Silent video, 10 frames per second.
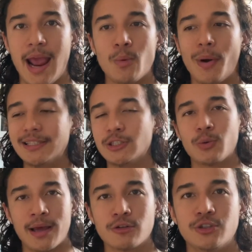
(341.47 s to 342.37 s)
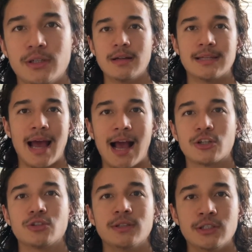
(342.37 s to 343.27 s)
and wasting your energy to
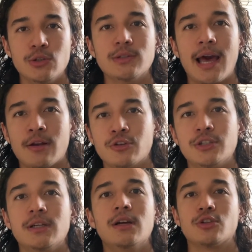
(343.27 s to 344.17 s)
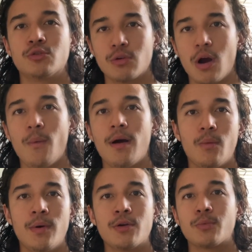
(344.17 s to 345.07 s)
actually use that energy to grow
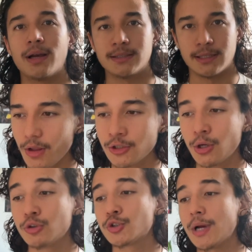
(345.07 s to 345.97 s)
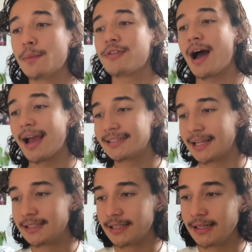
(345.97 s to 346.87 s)
when you're resting. So train with high
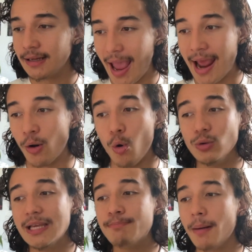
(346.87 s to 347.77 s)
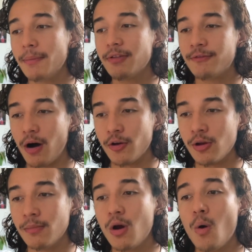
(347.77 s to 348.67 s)
intensity and only bump up the
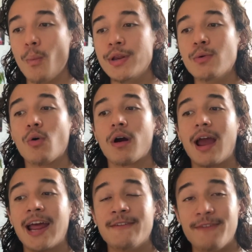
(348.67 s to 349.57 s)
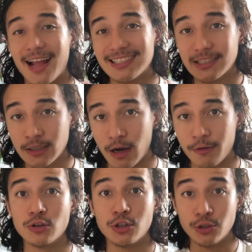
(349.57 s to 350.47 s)
volume when you are advanced
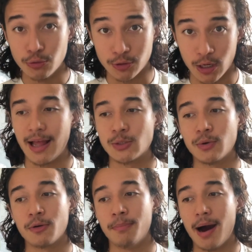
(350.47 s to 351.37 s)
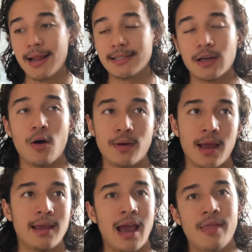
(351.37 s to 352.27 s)
enough to do so. It's when your body's like,
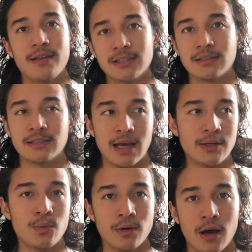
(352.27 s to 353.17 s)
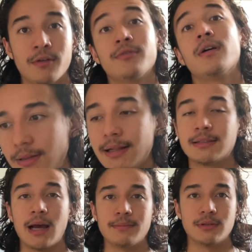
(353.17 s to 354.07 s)
okay, yeah, this does not do enough. It's
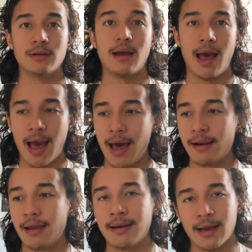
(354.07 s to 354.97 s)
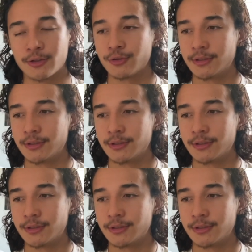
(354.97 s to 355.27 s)
time to add an extra